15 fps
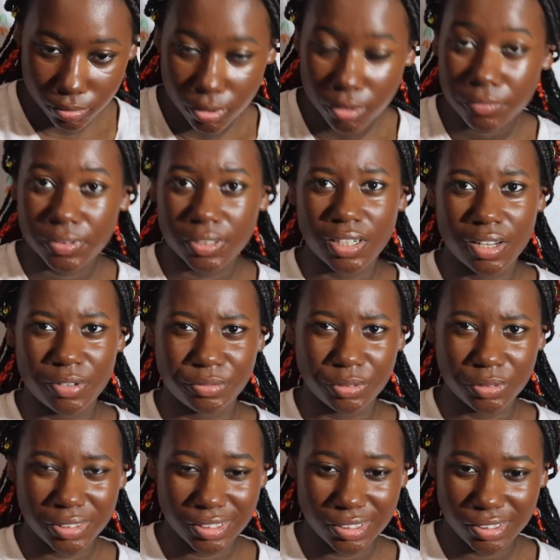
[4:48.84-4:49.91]
Hopefully that
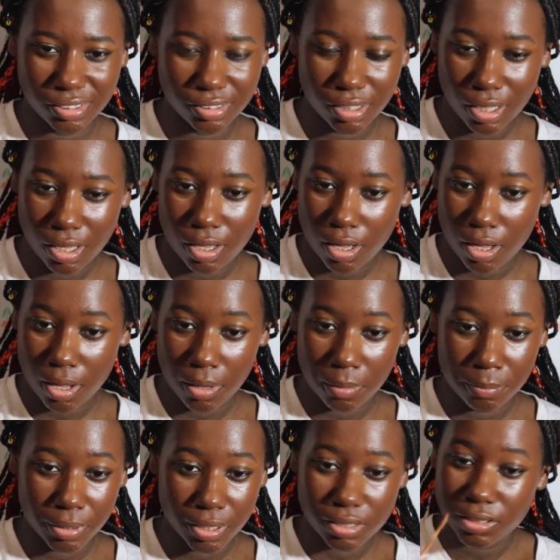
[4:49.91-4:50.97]
focused.
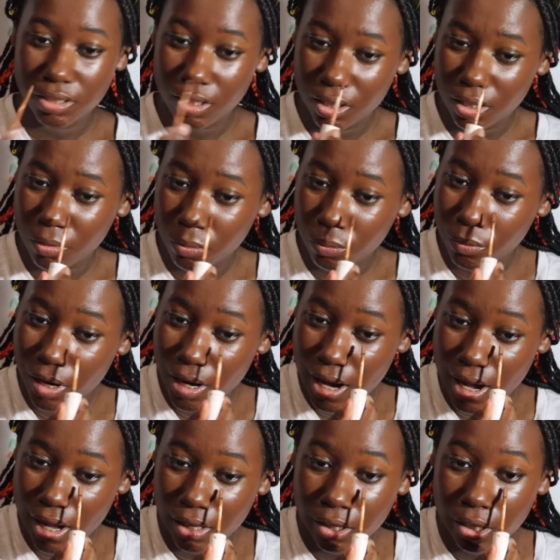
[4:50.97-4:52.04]
And place it where I
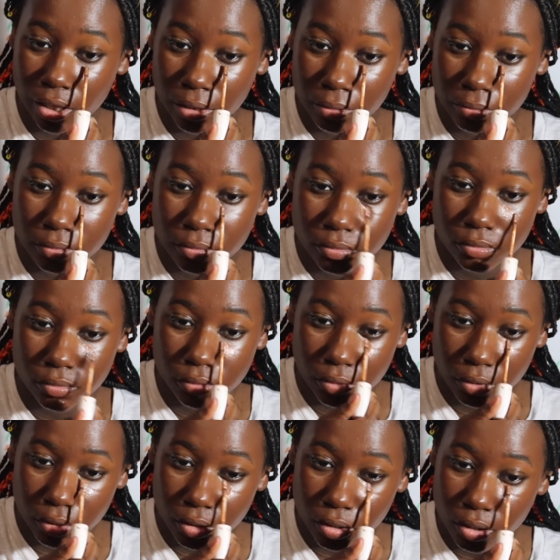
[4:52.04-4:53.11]
highlight.
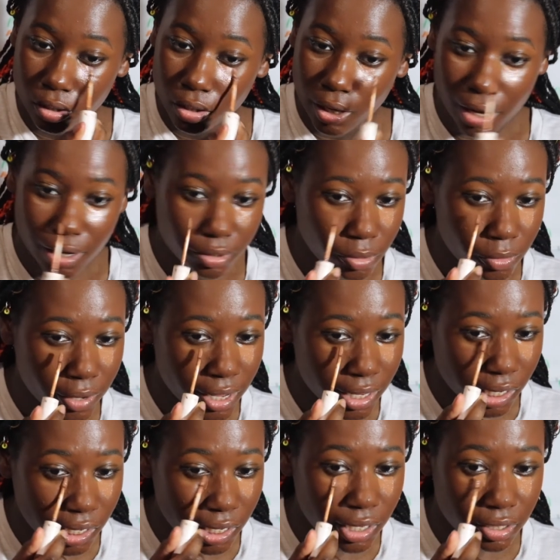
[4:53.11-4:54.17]
I don't add
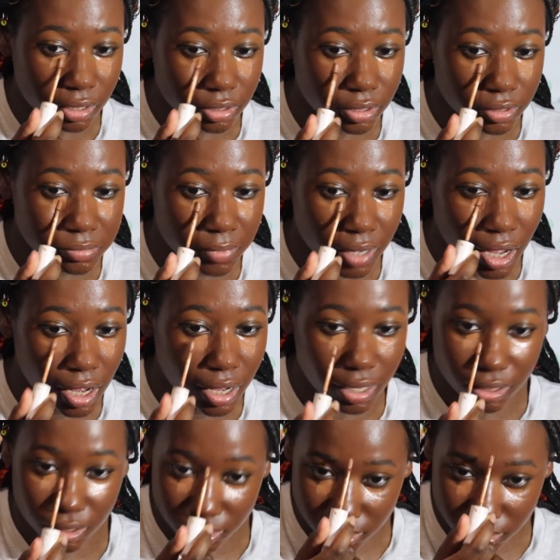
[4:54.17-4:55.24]
a lot underneath my
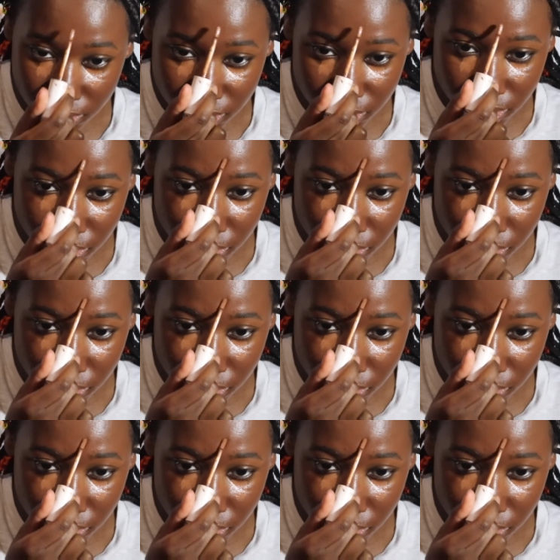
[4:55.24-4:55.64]
eyes